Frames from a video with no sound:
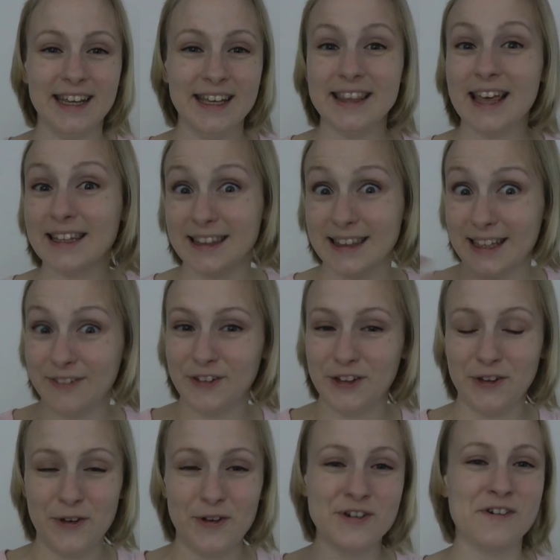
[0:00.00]
that live in
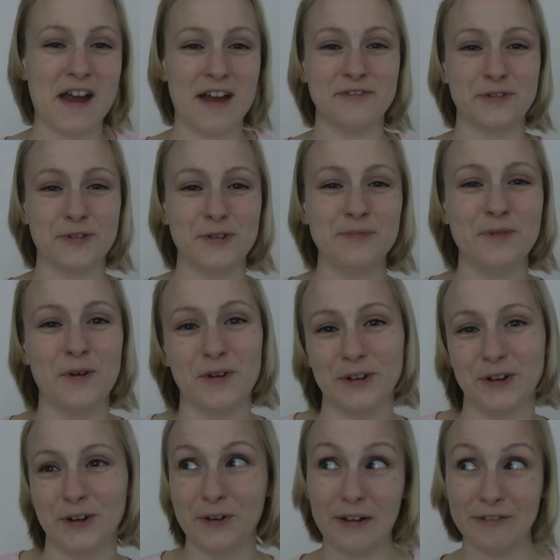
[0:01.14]
your craft room or
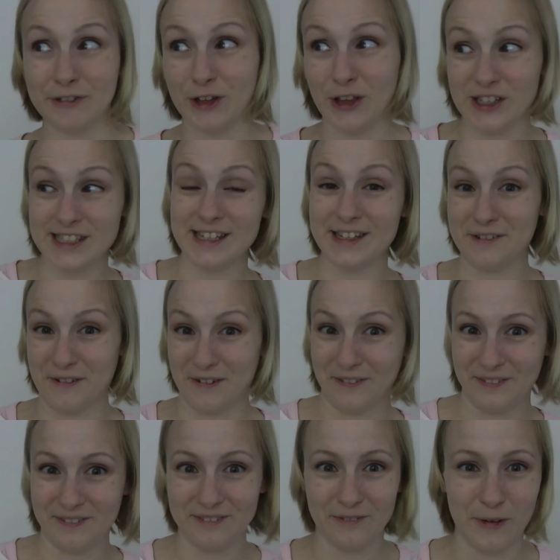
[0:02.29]
your craft closet
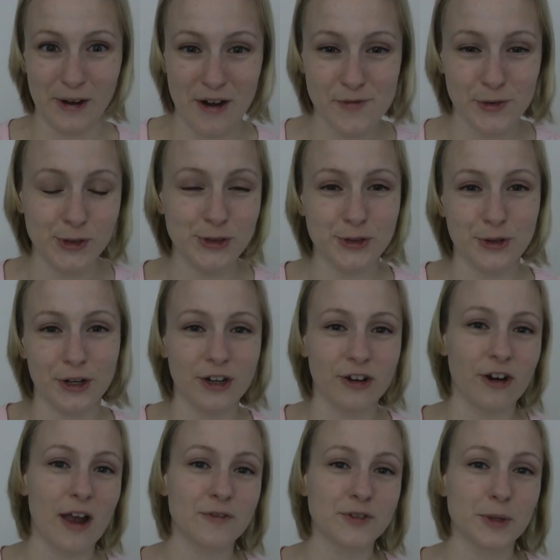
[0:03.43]
or wherever you store your
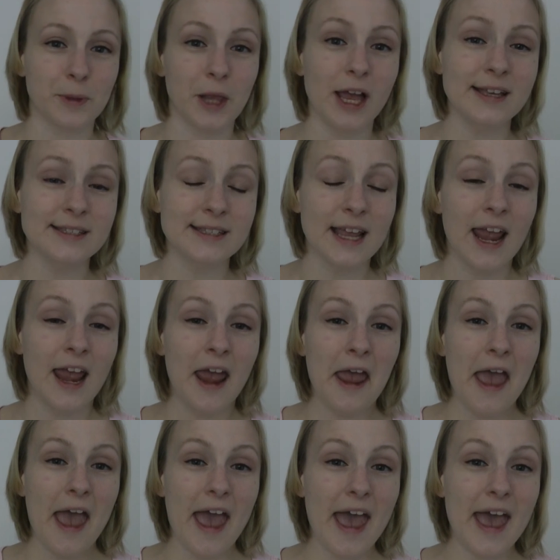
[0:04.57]
craft supplies.
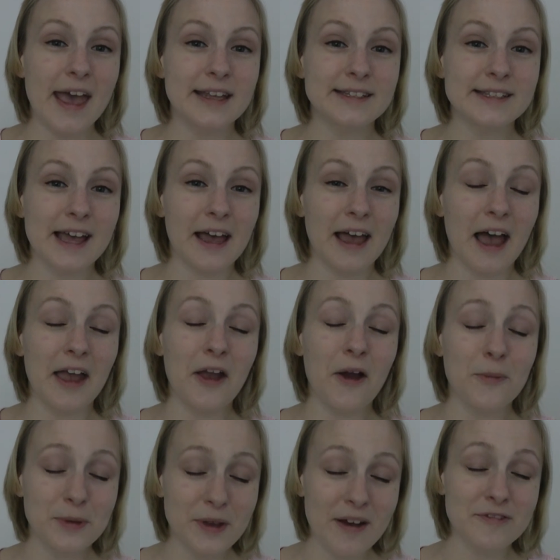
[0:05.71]
And I
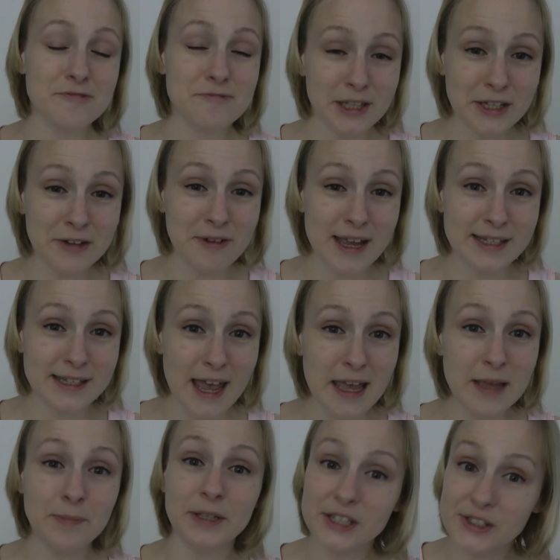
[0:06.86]
hope you have a really great
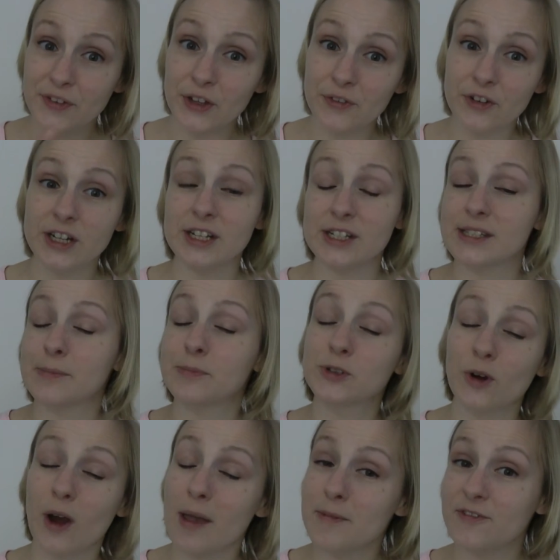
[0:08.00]
day. Please feel free to
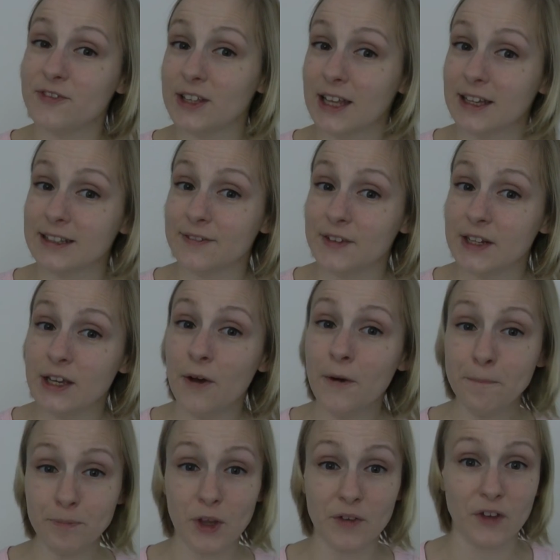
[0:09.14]
subscribe if you like the video.
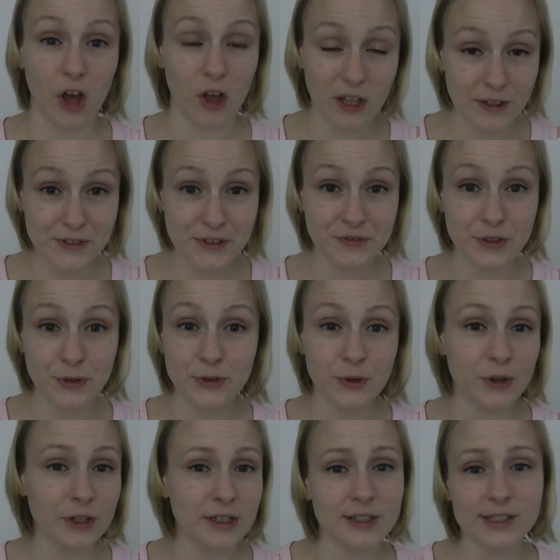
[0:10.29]
I've got lots of
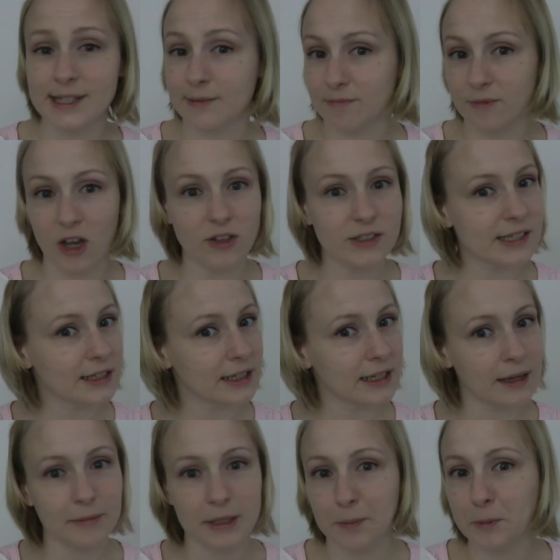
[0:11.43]
tutorials and constantly
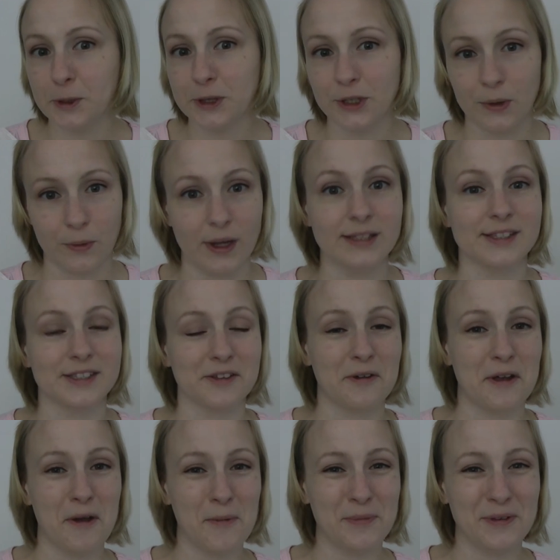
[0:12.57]
coming up with new ones, so I
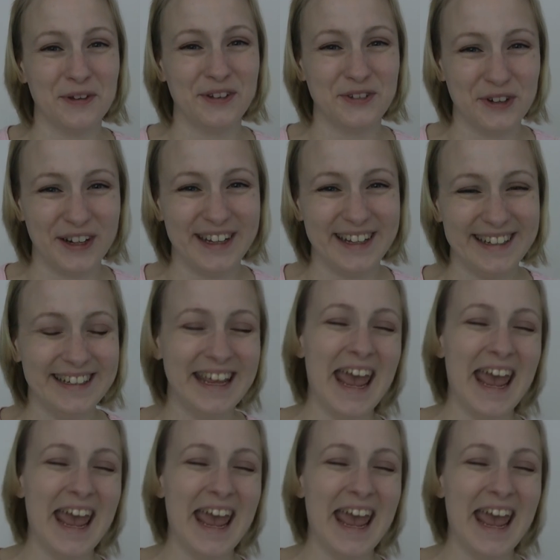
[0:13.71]
hope you enjoy it.